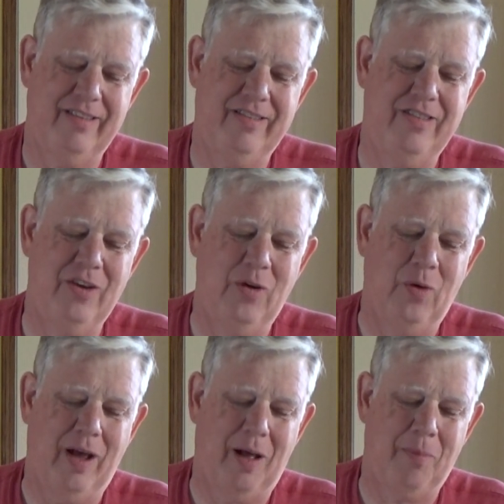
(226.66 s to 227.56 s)
do
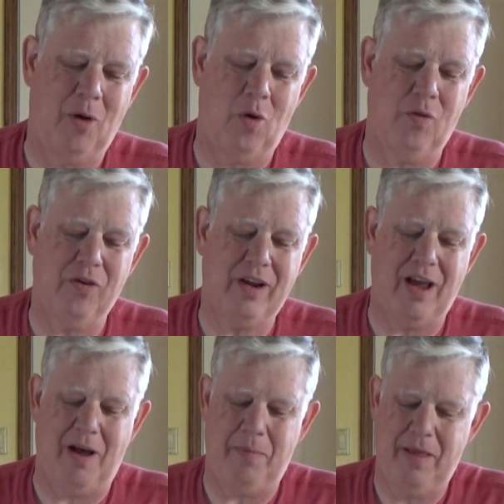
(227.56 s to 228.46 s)
help
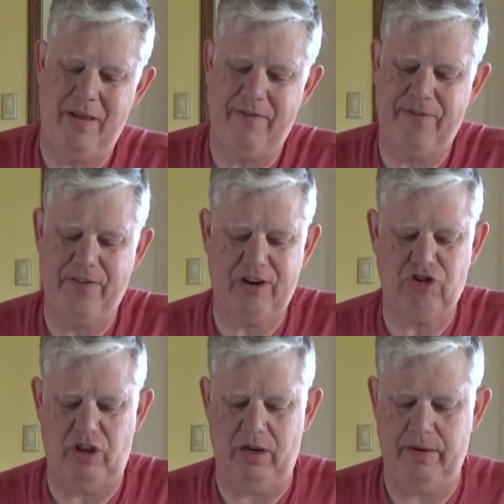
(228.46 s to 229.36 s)
overcome
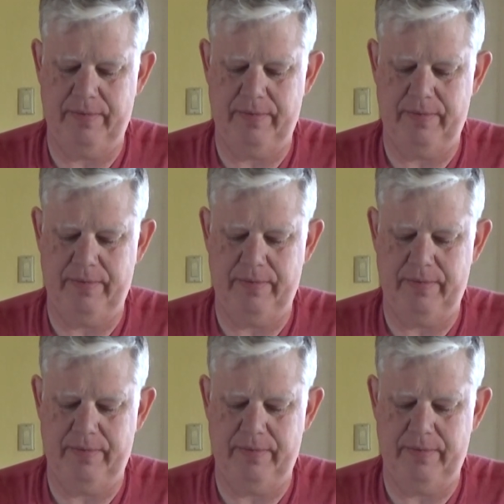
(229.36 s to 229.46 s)
friction.